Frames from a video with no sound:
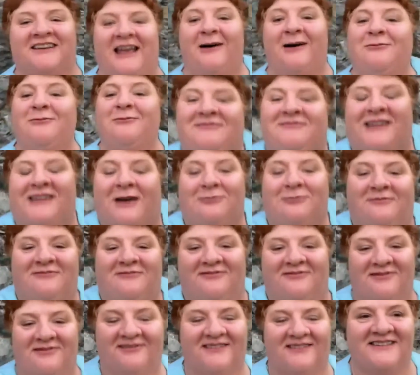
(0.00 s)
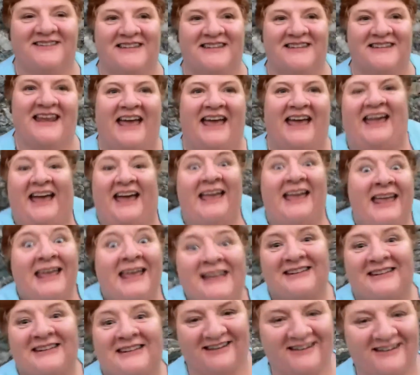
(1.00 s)
out, out, and da,
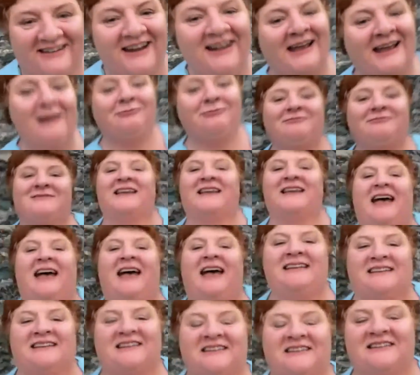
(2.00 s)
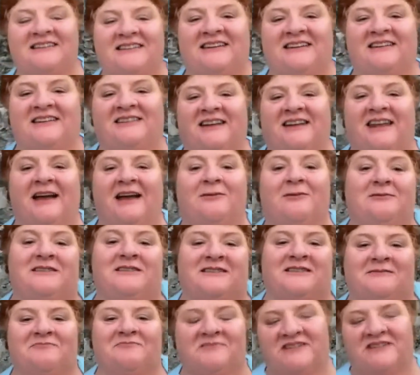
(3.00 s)
tithery out, dad, and tithery out,
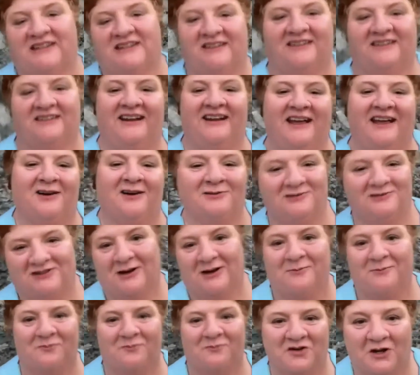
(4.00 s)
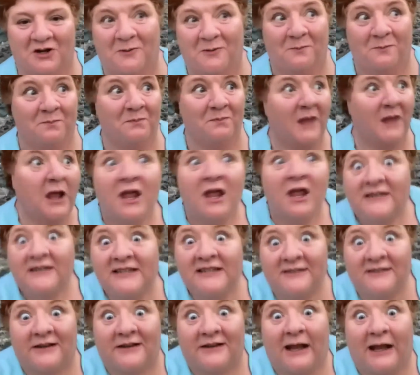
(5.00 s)
dum, tithery out, dum, dum,
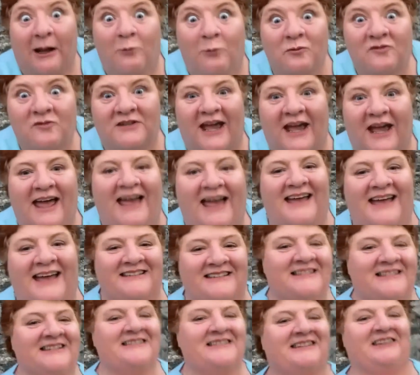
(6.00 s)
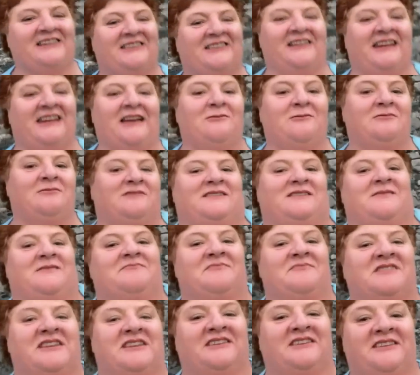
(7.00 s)
tithery out, dad, and tithery out,
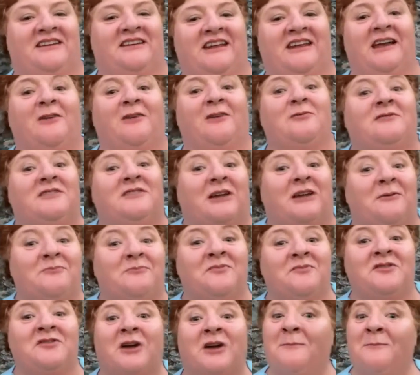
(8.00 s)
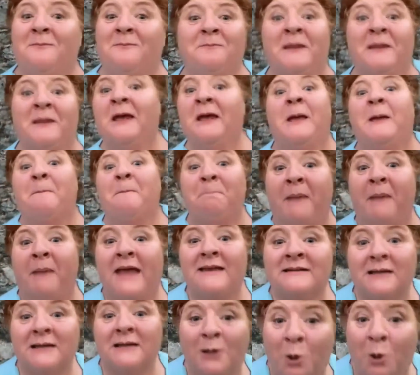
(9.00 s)
dum, tithery out, dum, dum. Bad
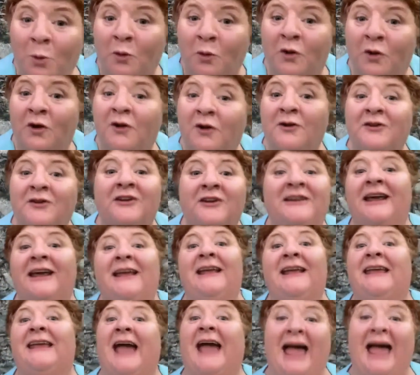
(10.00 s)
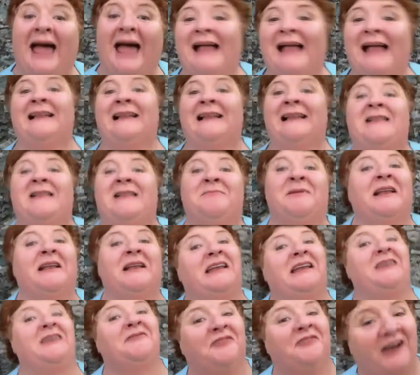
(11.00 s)
luck to the
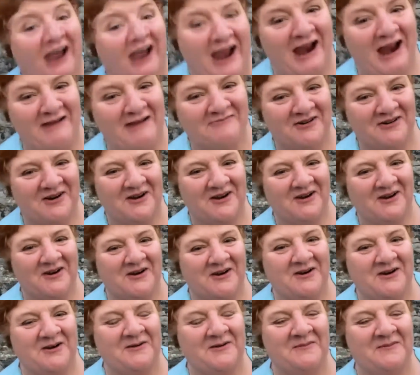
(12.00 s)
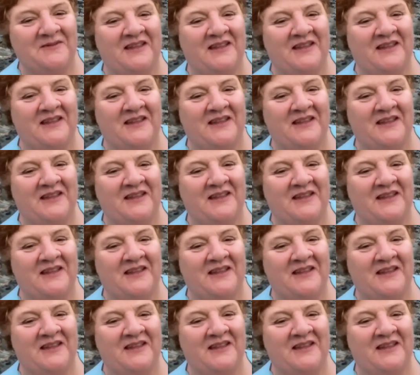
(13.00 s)
Galbally farmer.